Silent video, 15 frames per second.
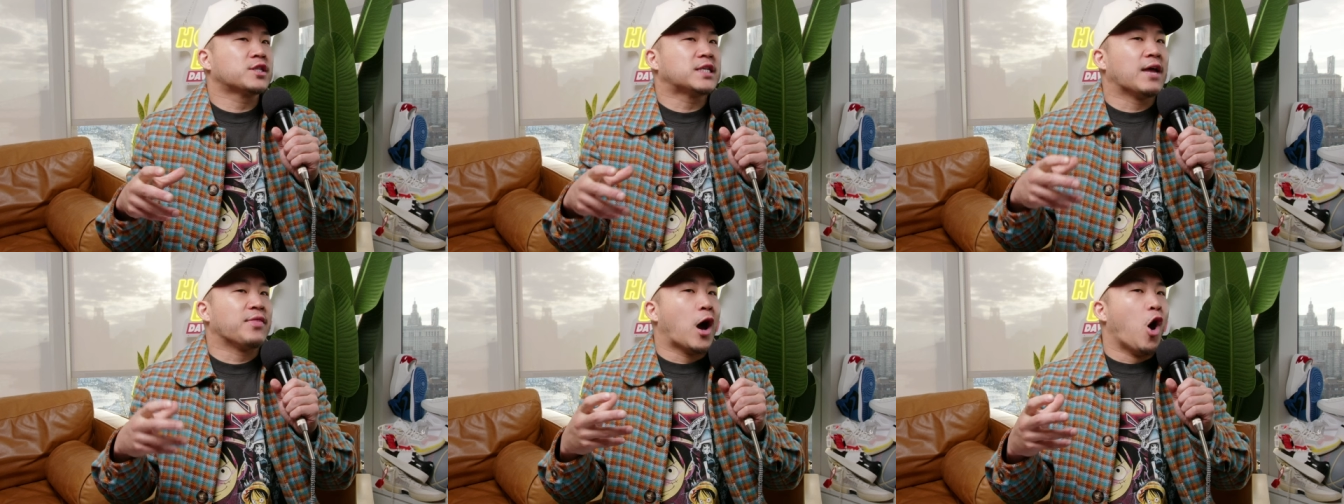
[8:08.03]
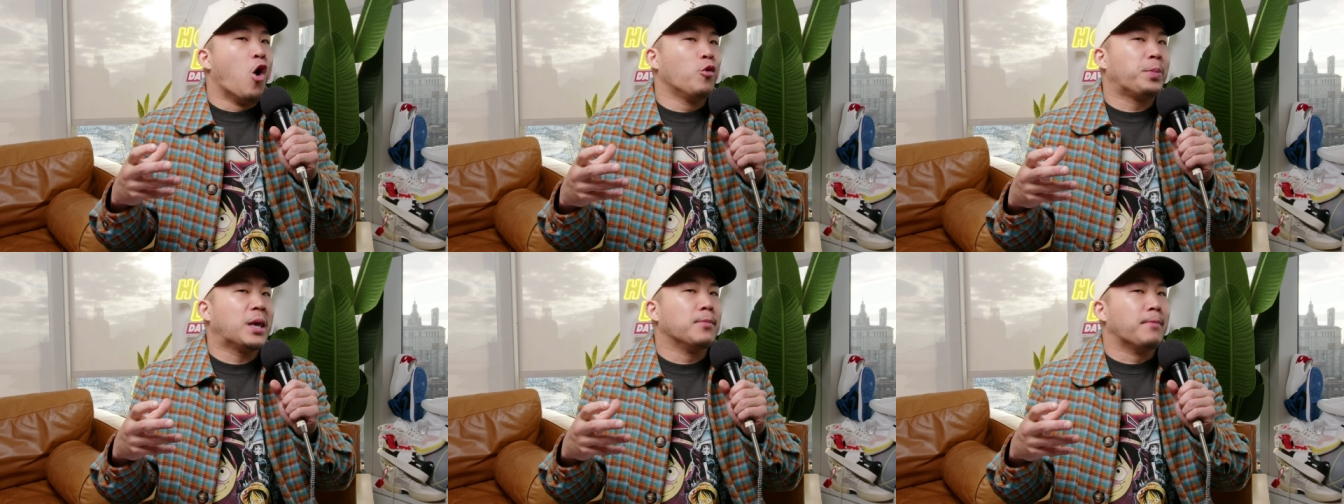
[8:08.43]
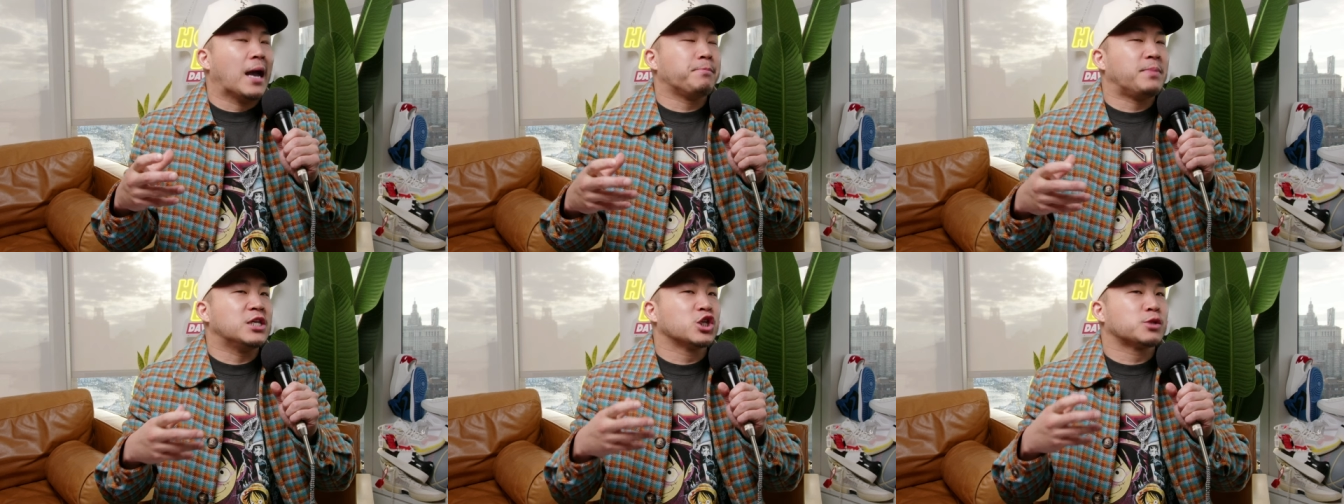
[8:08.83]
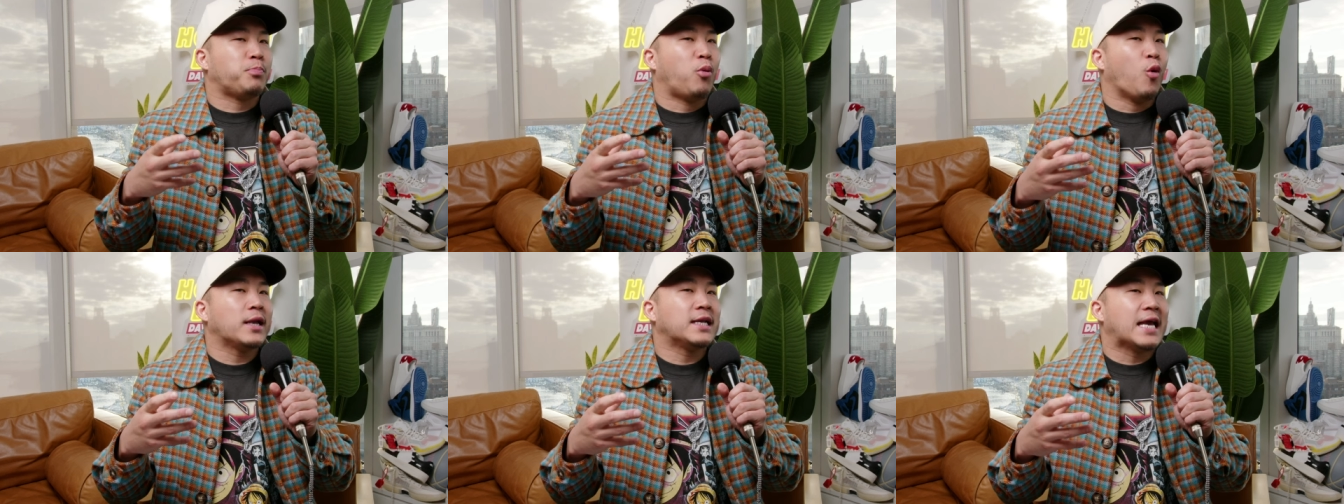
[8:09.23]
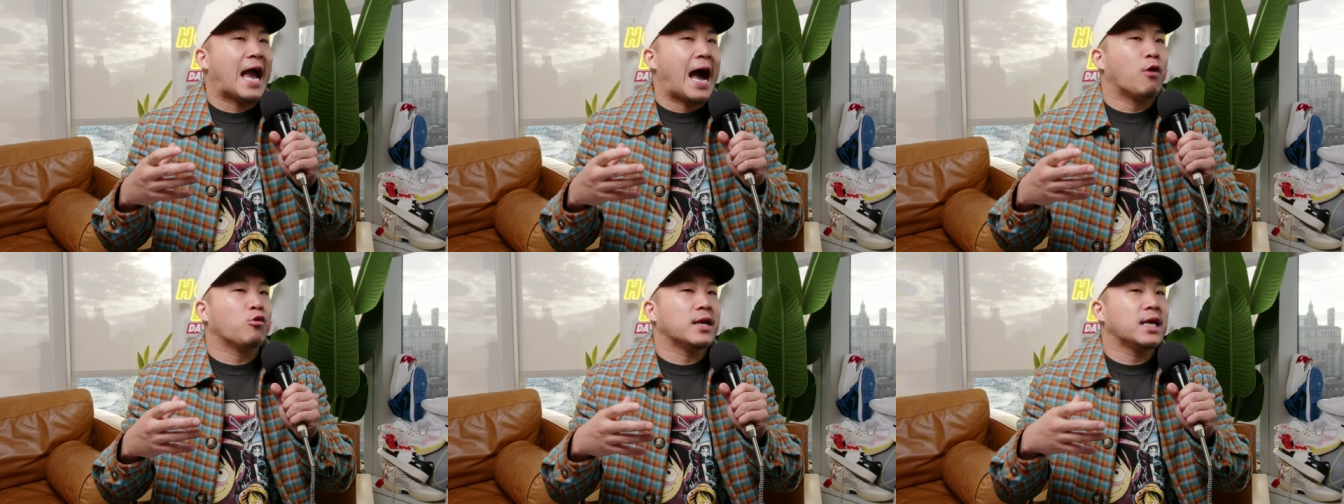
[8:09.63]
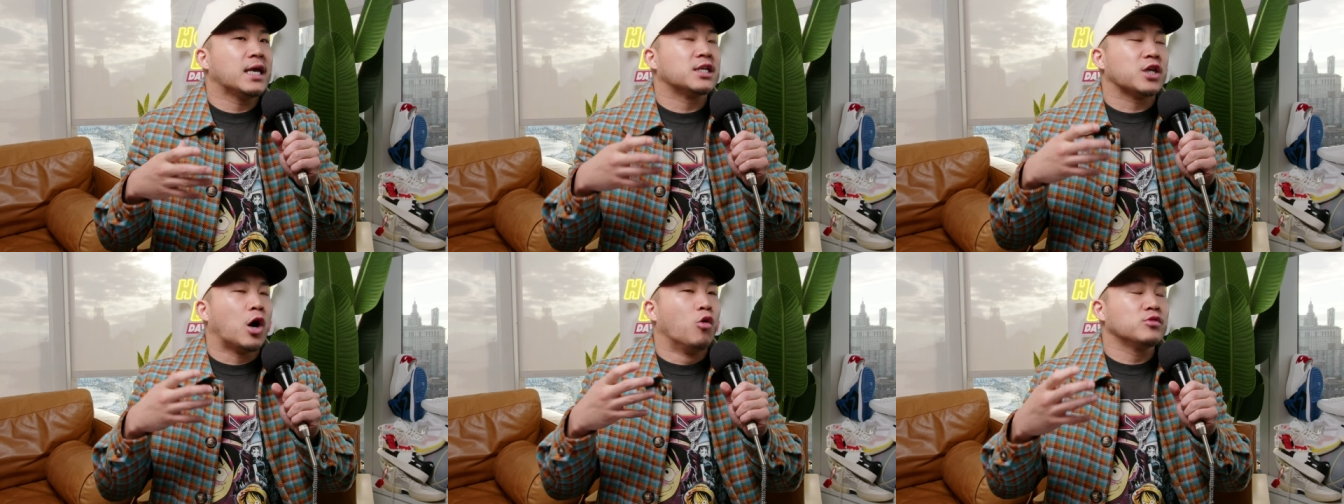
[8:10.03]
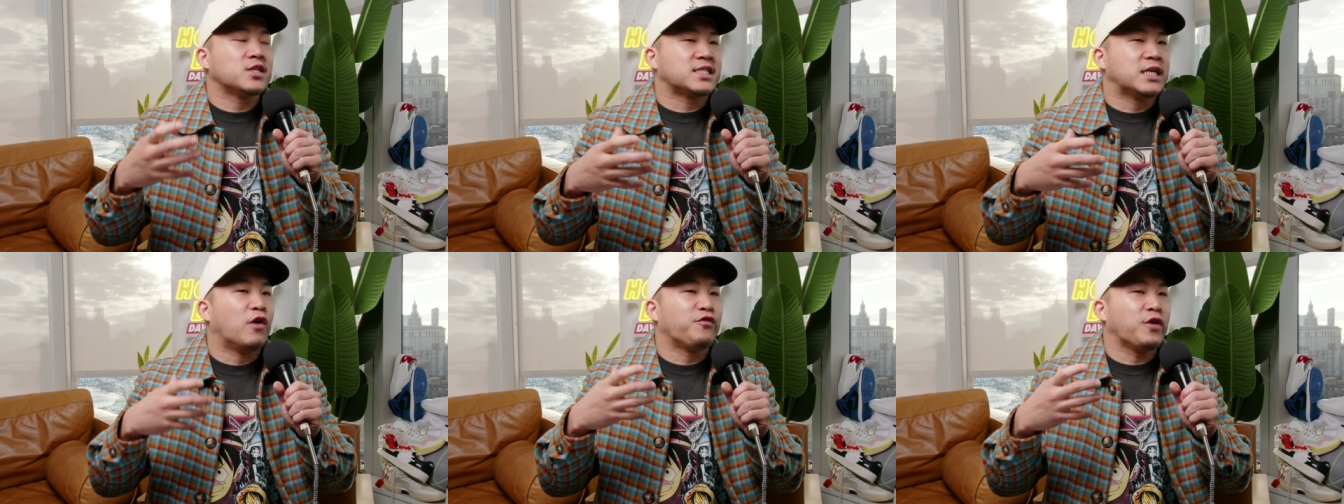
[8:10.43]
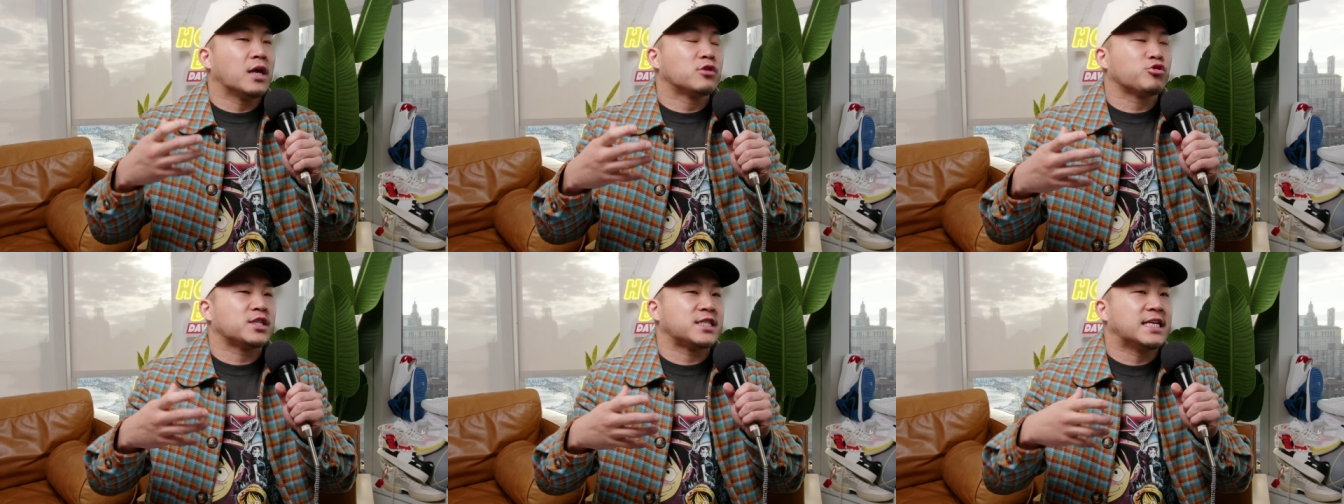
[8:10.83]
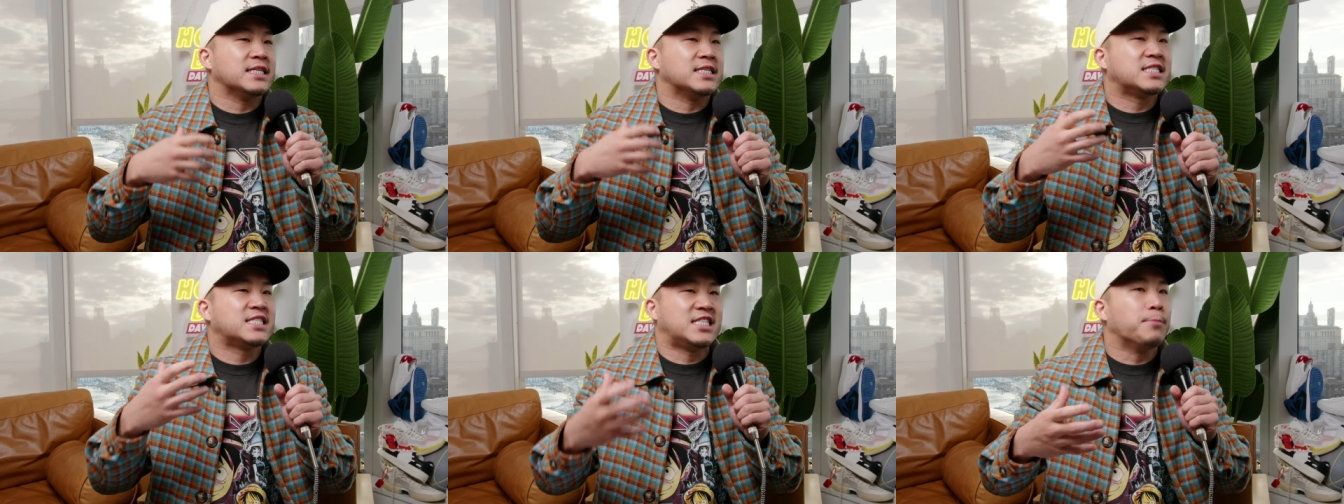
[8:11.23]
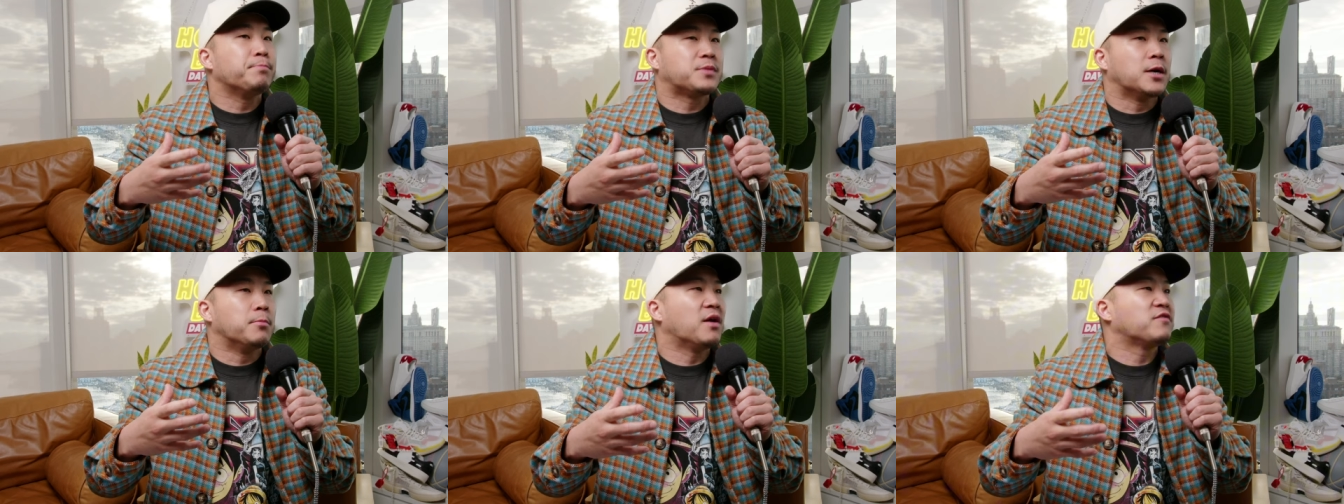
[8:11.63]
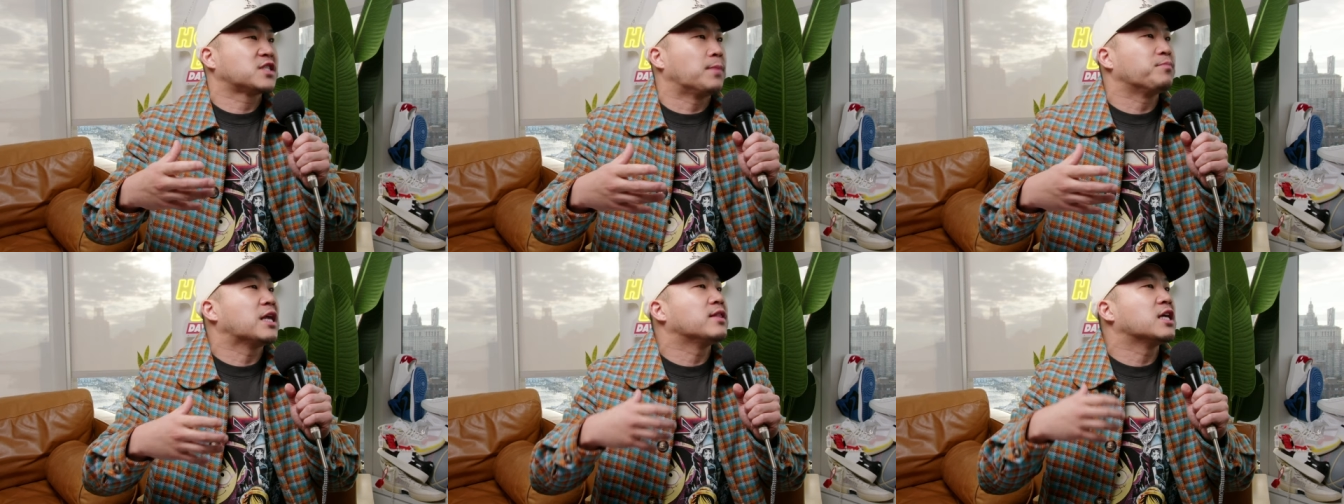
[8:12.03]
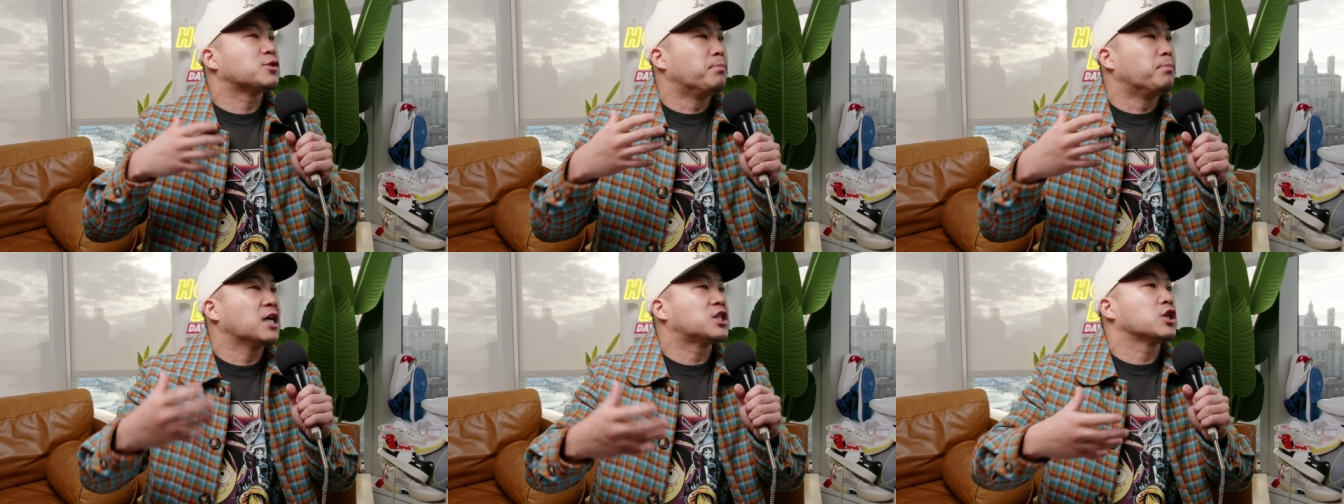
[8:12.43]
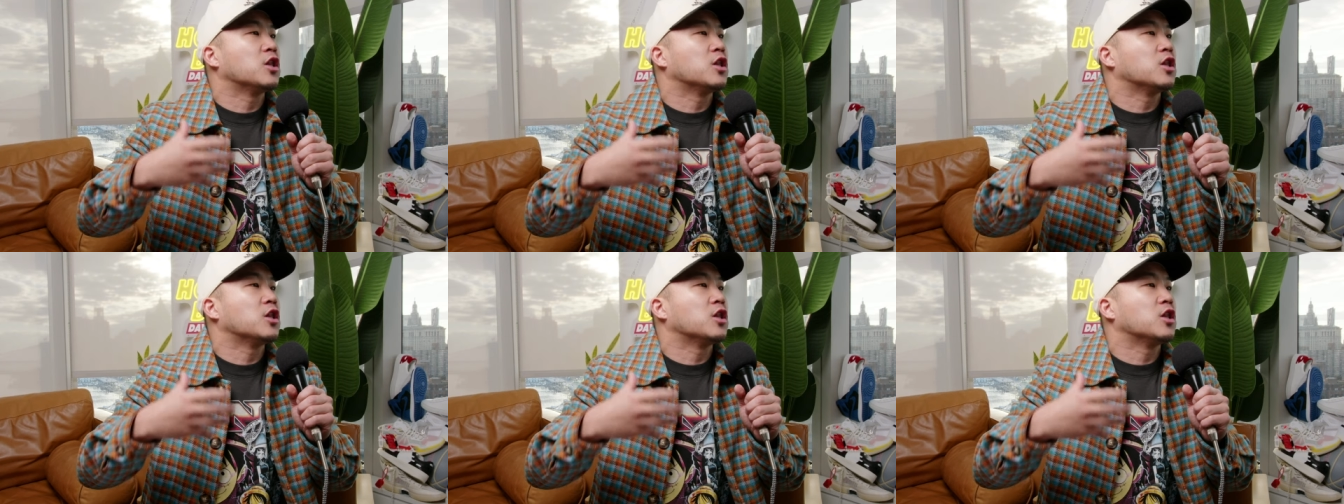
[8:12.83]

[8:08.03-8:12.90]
saying the OP might be just pointing out his own self-interested symptom of something that's much